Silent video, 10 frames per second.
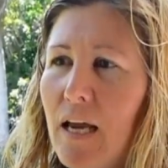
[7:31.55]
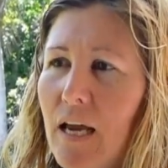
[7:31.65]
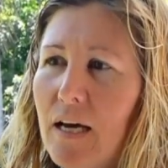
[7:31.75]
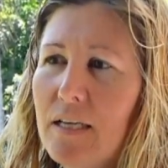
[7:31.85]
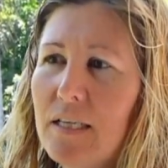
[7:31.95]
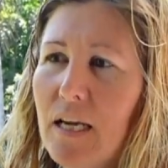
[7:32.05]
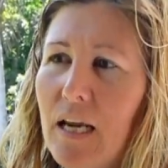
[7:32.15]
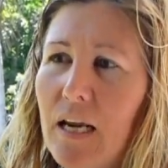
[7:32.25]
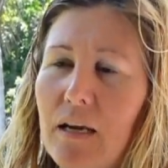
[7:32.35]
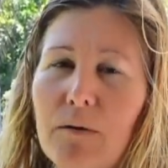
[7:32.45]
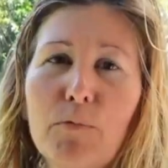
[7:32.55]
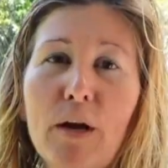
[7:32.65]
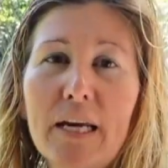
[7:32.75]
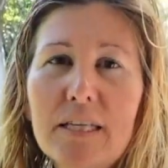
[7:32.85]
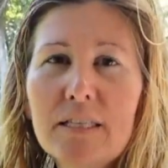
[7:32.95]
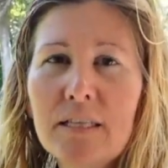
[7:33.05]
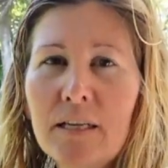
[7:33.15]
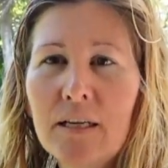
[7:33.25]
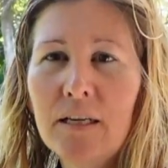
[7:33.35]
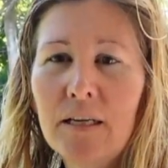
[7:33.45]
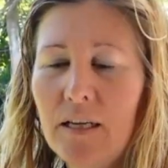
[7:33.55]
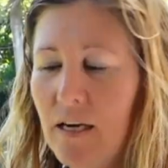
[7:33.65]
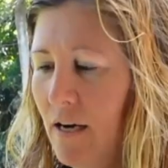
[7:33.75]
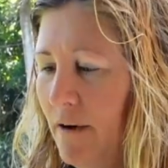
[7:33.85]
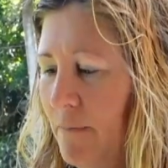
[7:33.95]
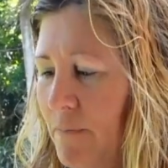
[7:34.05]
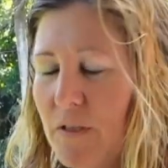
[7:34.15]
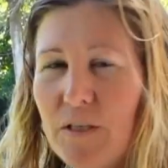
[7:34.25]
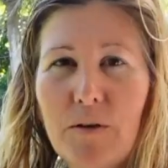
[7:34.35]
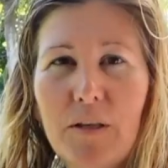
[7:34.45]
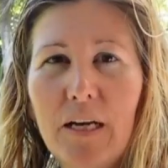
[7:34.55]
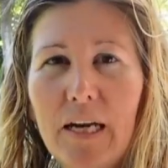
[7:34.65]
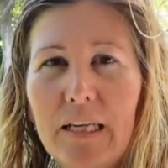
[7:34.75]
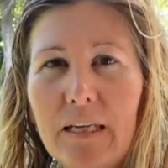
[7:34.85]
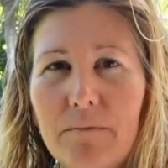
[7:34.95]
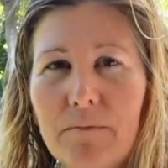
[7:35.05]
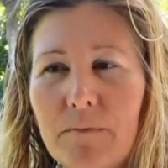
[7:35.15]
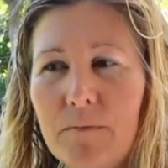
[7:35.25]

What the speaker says: and a brace so that I can,